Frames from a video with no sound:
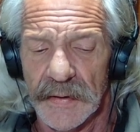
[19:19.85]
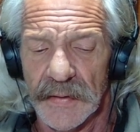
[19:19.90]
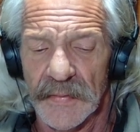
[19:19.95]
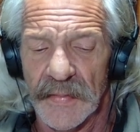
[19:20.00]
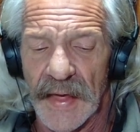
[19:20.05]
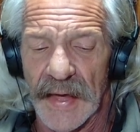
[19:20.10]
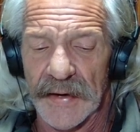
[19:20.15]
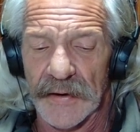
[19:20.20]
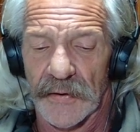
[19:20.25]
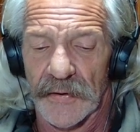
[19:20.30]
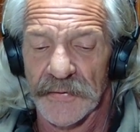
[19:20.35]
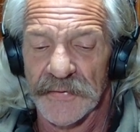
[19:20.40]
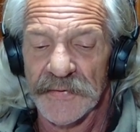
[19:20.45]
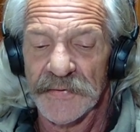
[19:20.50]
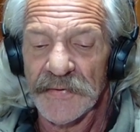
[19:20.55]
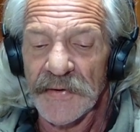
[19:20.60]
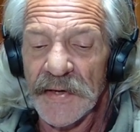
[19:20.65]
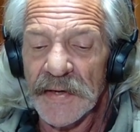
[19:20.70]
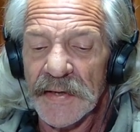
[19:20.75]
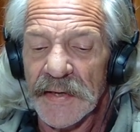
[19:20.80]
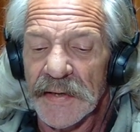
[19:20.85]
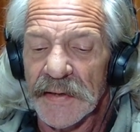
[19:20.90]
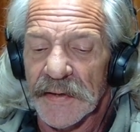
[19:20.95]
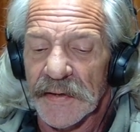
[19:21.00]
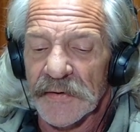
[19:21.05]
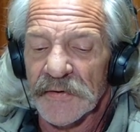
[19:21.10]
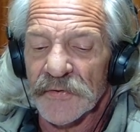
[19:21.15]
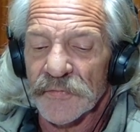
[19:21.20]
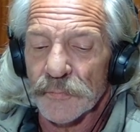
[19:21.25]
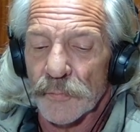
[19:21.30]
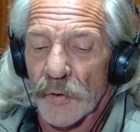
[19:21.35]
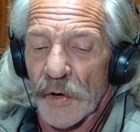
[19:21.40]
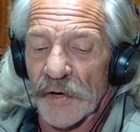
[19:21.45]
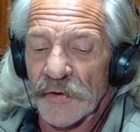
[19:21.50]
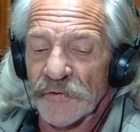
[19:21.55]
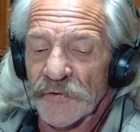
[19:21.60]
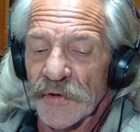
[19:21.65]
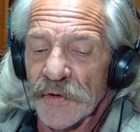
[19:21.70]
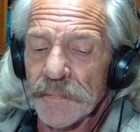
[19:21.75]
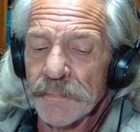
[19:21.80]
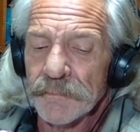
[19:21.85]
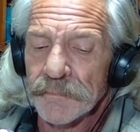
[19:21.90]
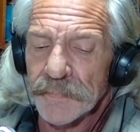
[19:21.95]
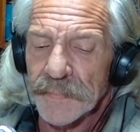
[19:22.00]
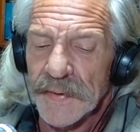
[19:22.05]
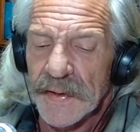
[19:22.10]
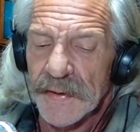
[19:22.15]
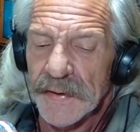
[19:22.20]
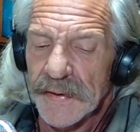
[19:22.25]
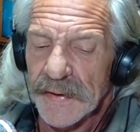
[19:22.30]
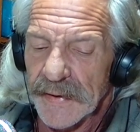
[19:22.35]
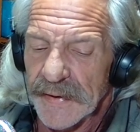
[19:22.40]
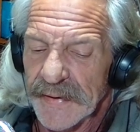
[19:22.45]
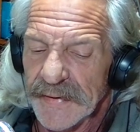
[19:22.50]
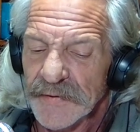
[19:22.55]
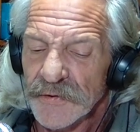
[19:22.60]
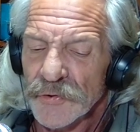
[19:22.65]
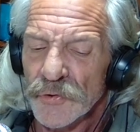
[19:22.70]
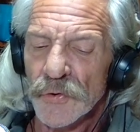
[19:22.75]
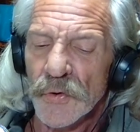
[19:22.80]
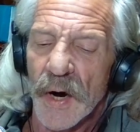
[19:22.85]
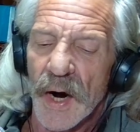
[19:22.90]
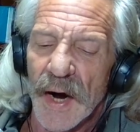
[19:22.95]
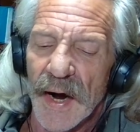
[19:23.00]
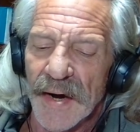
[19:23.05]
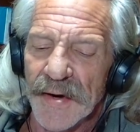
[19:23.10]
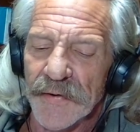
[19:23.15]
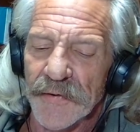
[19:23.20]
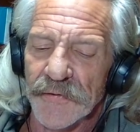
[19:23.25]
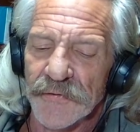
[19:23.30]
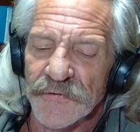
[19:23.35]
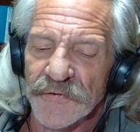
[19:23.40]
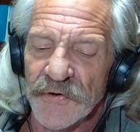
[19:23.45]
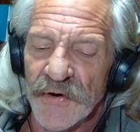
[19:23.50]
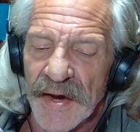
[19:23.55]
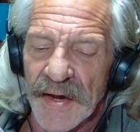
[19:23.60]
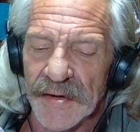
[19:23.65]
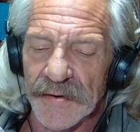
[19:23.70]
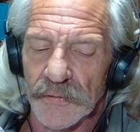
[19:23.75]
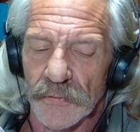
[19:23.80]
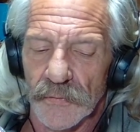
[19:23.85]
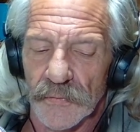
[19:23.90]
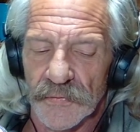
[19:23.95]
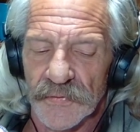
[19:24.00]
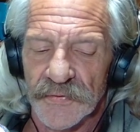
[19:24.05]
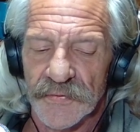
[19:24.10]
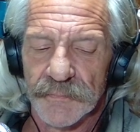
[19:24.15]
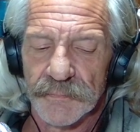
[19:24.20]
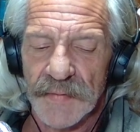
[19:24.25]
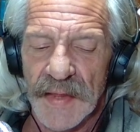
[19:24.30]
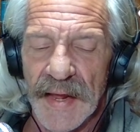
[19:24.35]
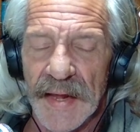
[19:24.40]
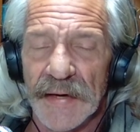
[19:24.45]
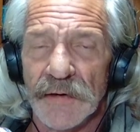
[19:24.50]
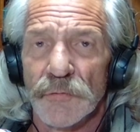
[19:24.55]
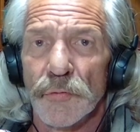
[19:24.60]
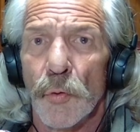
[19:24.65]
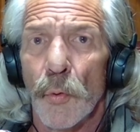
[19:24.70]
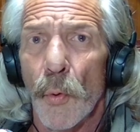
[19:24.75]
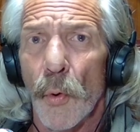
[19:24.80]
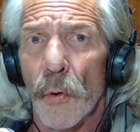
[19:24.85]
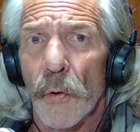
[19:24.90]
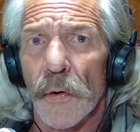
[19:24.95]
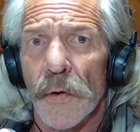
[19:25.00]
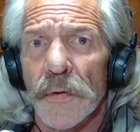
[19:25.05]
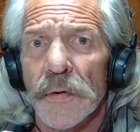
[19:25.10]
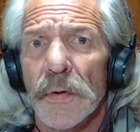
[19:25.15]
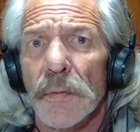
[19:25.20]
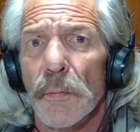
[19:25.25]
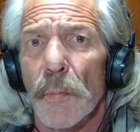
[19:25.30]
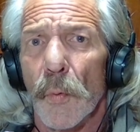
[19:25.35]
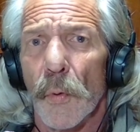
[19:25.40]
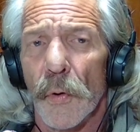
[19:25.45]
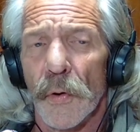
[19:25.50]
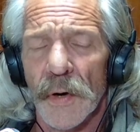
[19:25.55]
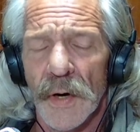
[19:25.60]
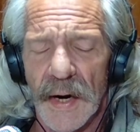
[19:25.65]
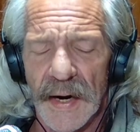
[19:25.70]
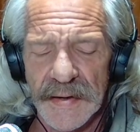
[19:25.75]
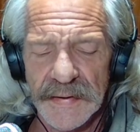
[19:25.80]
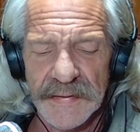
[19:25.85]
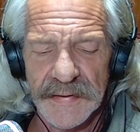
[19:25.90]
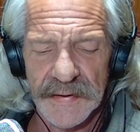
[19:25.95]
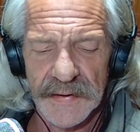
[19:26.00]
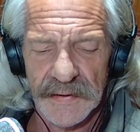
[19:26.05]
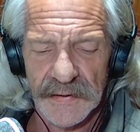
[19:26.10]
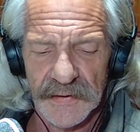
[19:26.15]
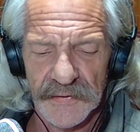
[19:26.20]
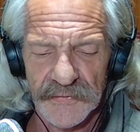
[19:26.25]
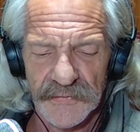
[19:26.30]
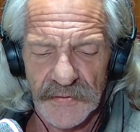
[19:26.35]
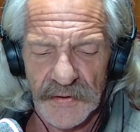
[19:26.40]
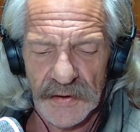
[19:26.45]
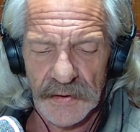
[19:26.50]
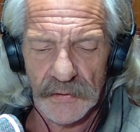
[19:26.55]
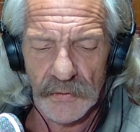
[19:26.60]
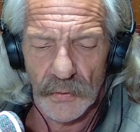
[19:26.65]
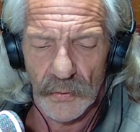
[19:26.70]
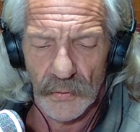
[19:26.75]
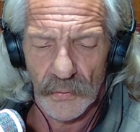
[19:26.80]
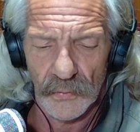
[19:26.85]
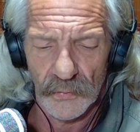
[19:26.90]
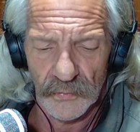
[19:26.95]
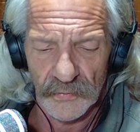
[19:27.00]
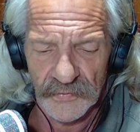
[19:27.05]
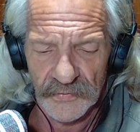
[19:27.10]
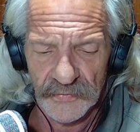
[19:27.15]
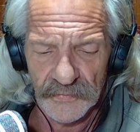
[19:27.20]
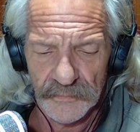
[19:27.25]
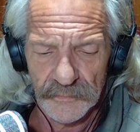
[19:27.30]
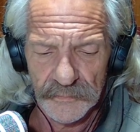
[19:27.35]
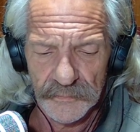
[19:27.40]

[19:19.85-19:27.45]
that are seeking expression into higher channels and toward more idealistic goals.